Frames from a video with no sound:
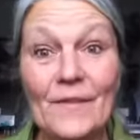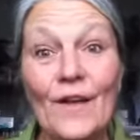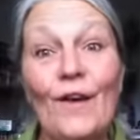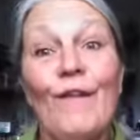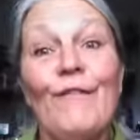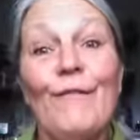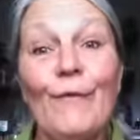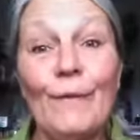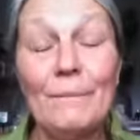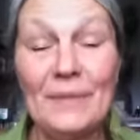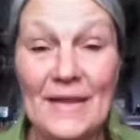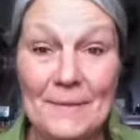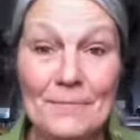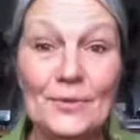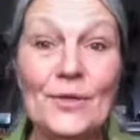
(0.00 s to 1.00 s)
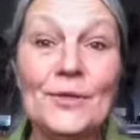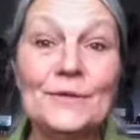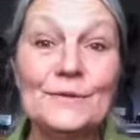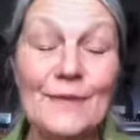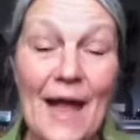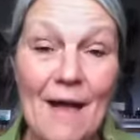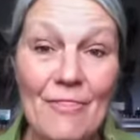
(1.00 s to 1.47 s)
for people
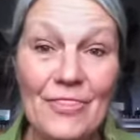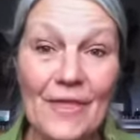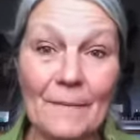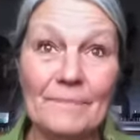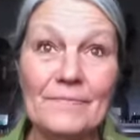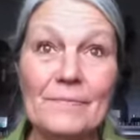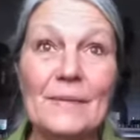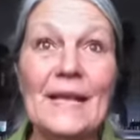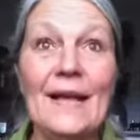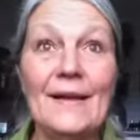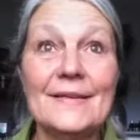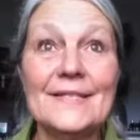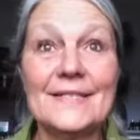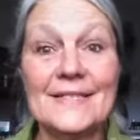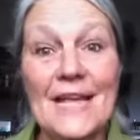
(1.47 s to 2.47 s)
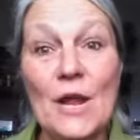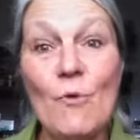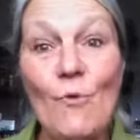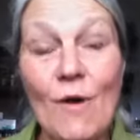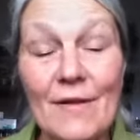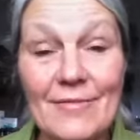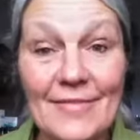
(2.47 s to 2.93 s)
around them because they
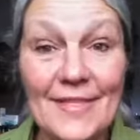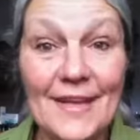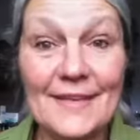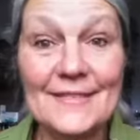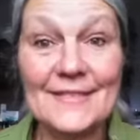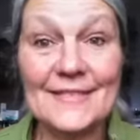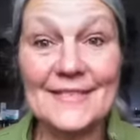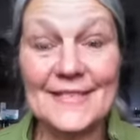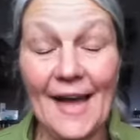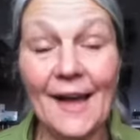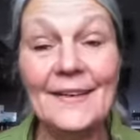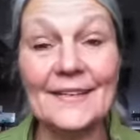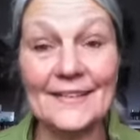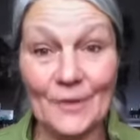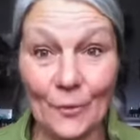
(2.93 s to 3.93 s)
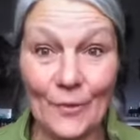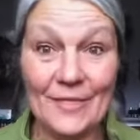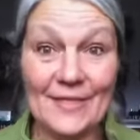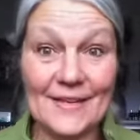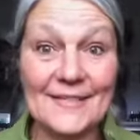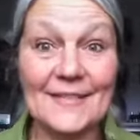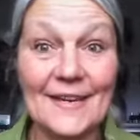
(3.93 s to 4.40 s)
want things done with
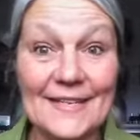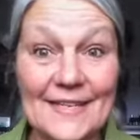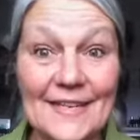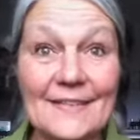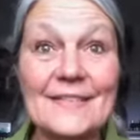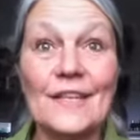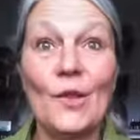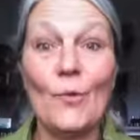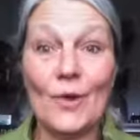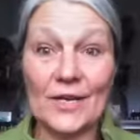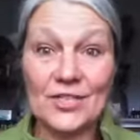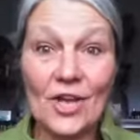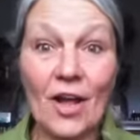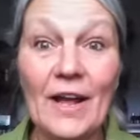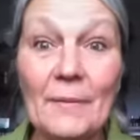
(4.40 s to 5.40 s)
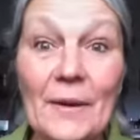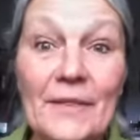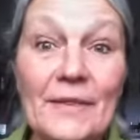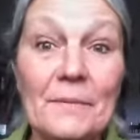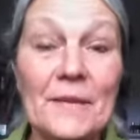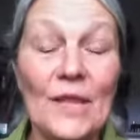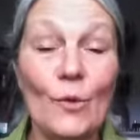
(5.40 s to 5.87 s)
these ideas and they want to talk about
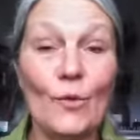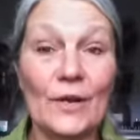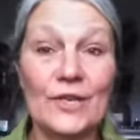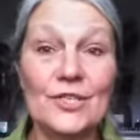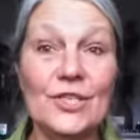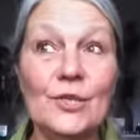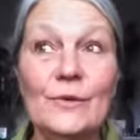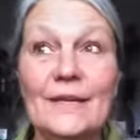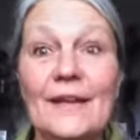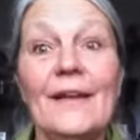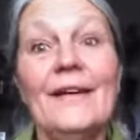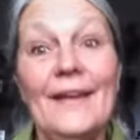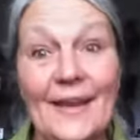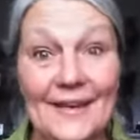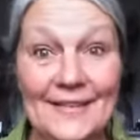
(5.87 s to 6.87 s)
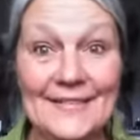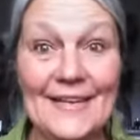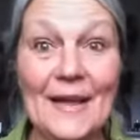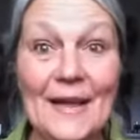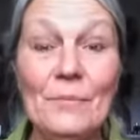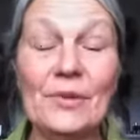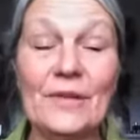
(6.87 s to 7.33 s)
them and they want to do it. An
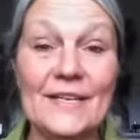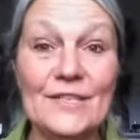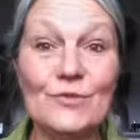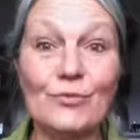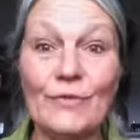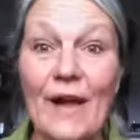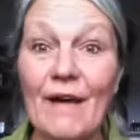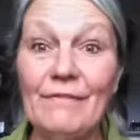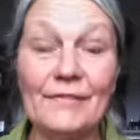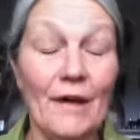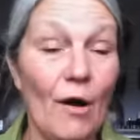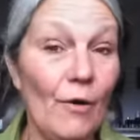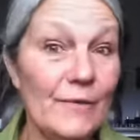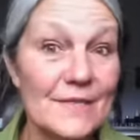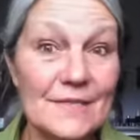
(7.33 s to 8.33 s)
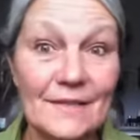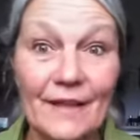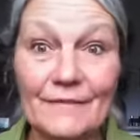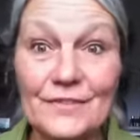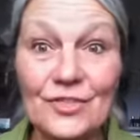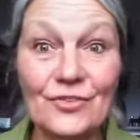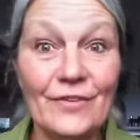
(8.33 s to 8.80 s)
example is Ralph always
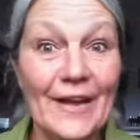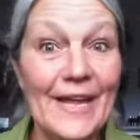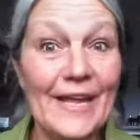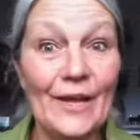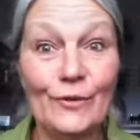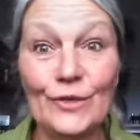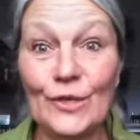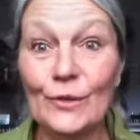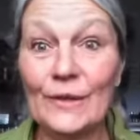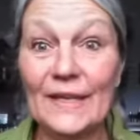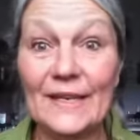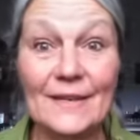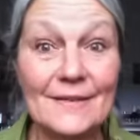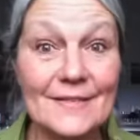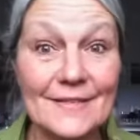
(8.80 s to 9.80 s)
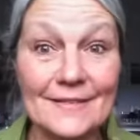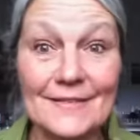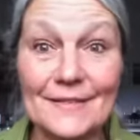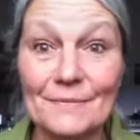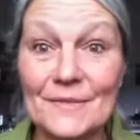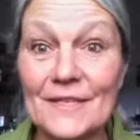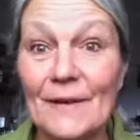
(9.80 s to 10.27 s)
loves trying out new Linux
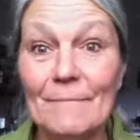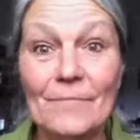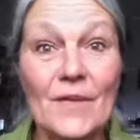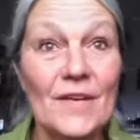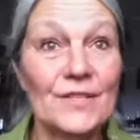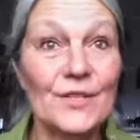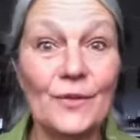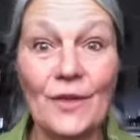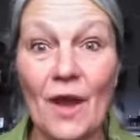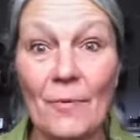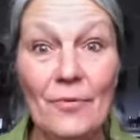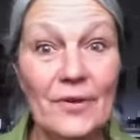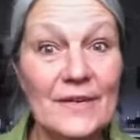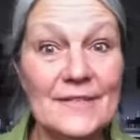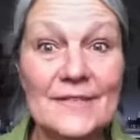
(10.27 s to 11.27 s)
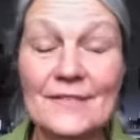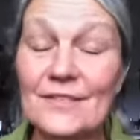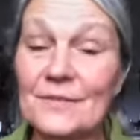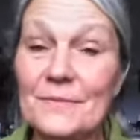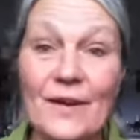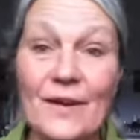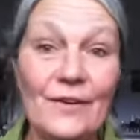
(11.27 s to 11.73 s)
systems. So the operating
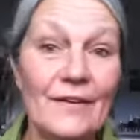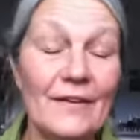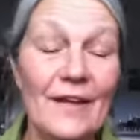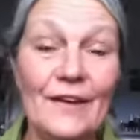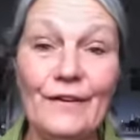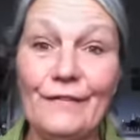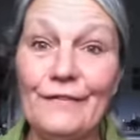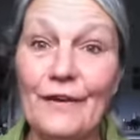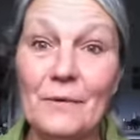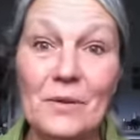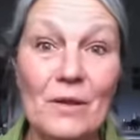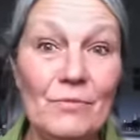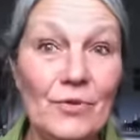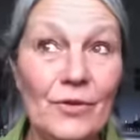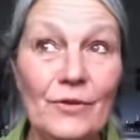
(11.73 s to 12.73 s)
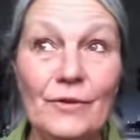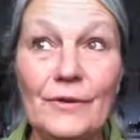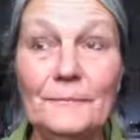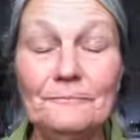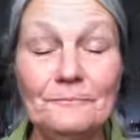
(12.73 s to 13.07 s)
system at our farm computer